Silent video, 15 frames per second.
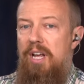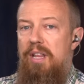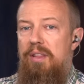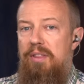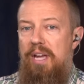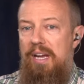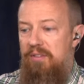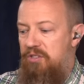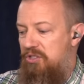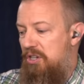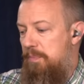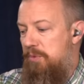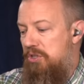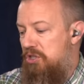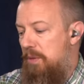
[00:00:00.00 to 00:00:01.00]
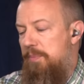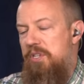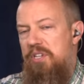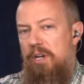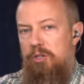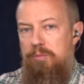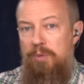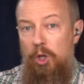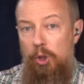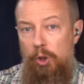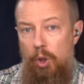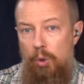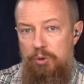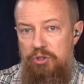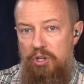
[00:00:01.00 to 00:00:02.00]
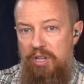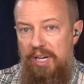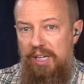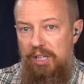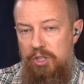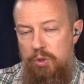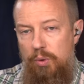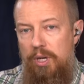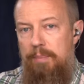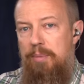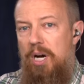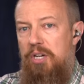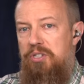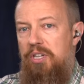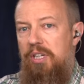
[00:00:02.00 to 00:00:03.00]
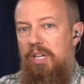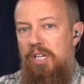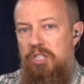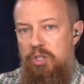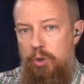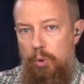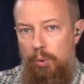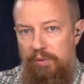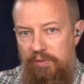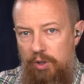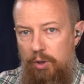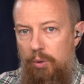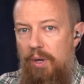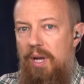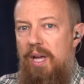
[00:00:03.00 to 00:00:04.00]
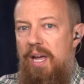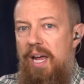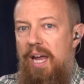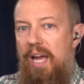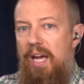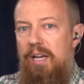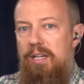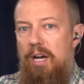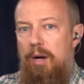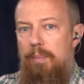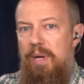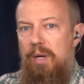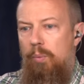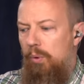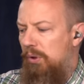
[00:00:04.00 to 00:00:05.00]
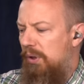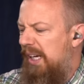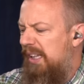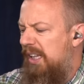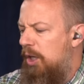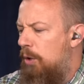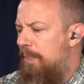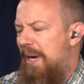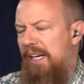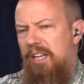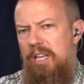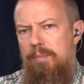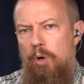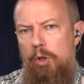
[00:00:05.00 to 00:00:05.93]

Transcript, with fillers: They have shipped, shipped this out to me on loan so that I can do an unboxing and do a review, and um, it will likely go back to them.